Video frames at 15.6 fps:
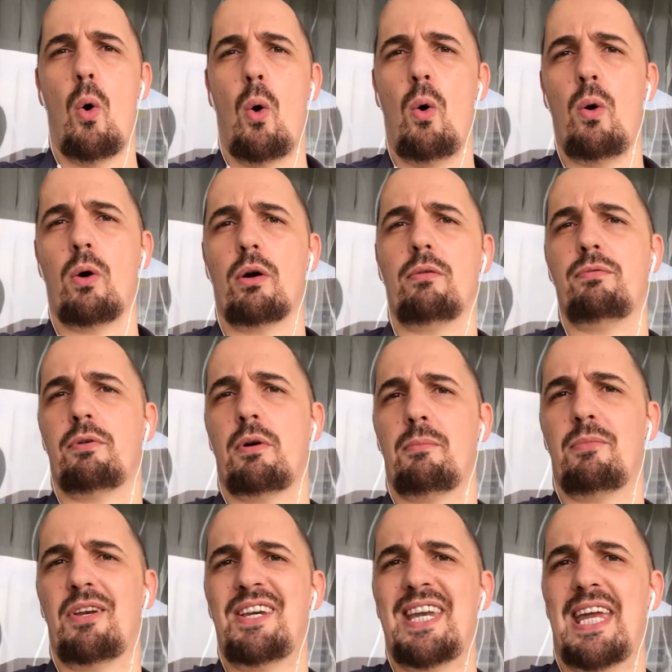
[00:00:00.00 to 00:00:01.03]
or
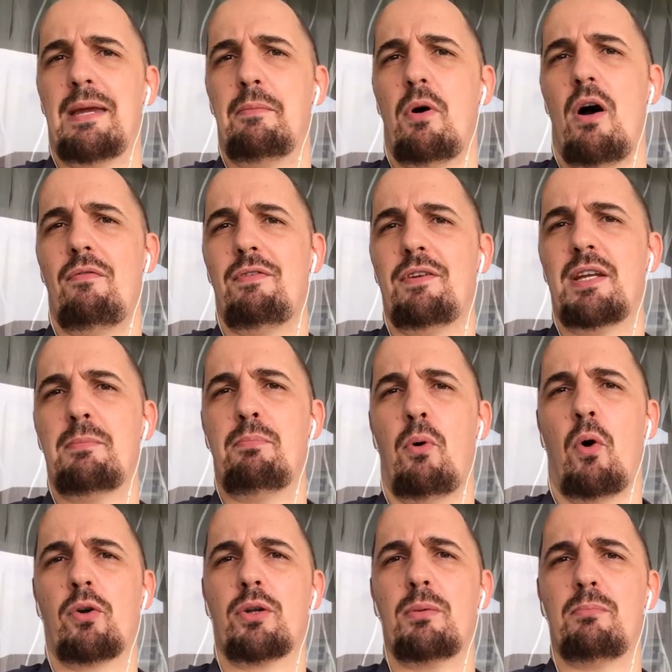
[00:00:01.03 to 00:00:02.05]
from the name of an
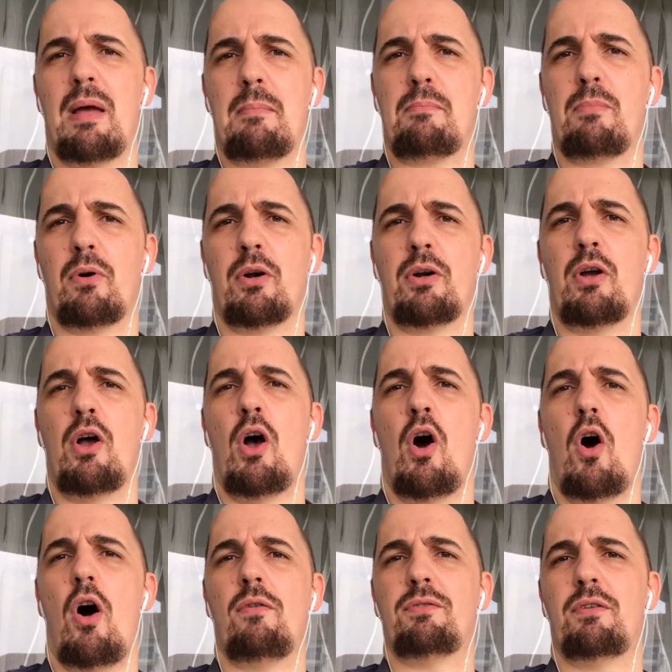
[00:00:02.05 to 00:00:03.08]
important member
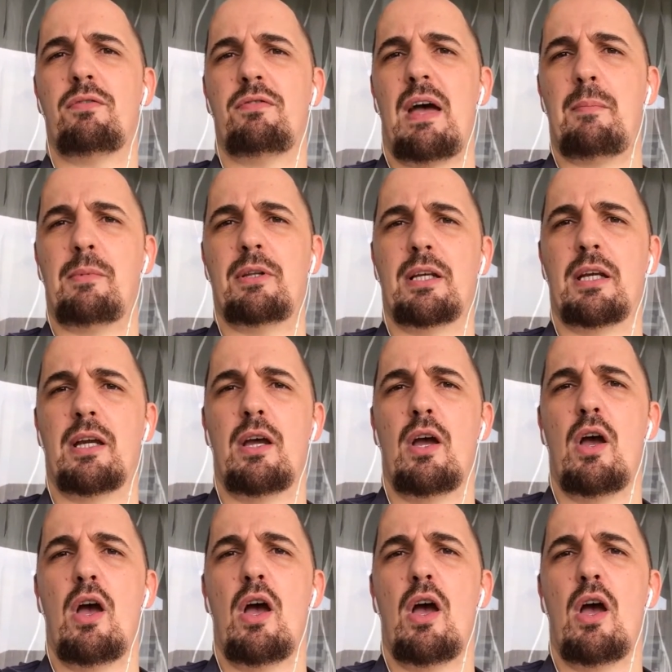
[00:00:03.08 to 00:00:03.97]
of the family.